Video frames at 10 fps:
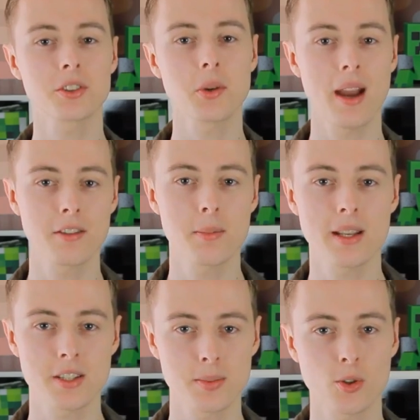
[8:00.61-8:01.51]
also have to
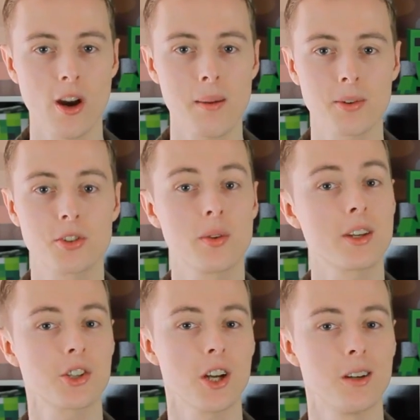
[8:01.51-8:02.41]
be a subscriber to
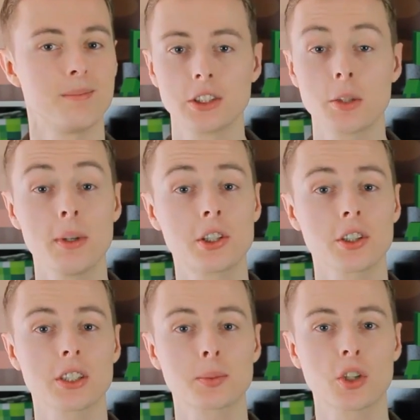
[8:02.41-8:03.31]
this show. So be
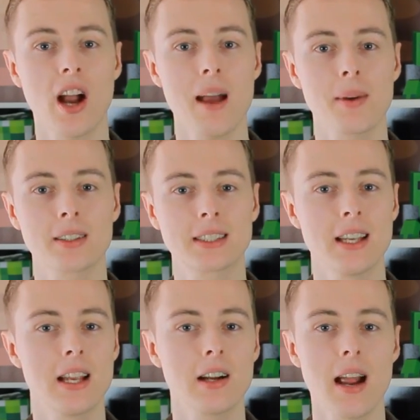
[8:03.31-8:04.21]
sure to subscribe, and I'll
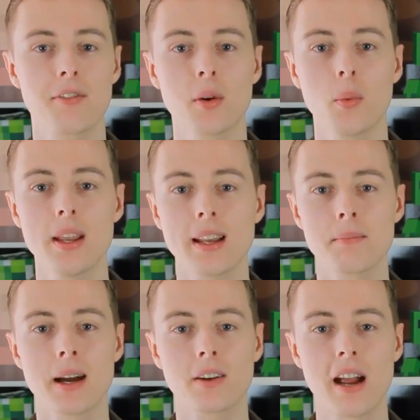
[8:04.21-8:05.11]
see you here every week
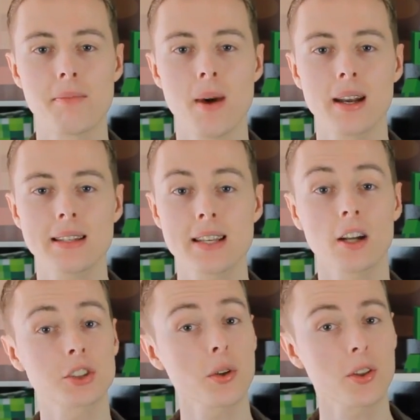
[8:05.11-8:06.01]
on Minecraft Mondays, and
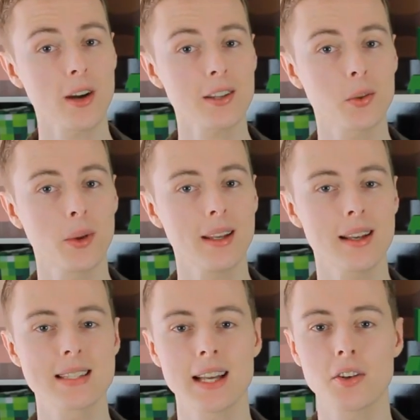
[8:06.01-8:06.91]
also throughout the week
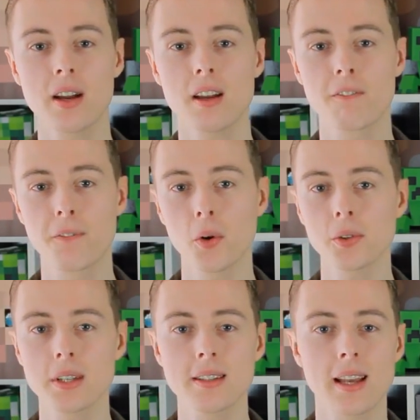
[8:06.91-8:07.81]
as I create your
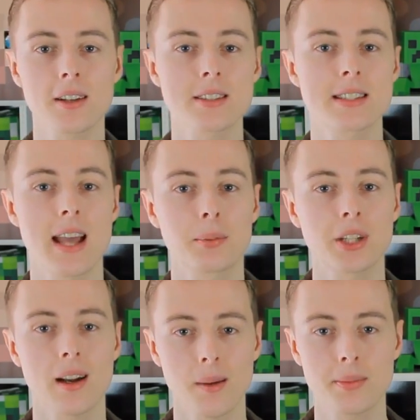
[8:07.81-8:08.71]
full detailed
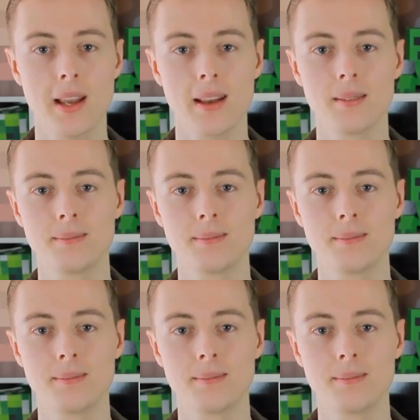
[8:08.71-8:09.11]
snapshot update.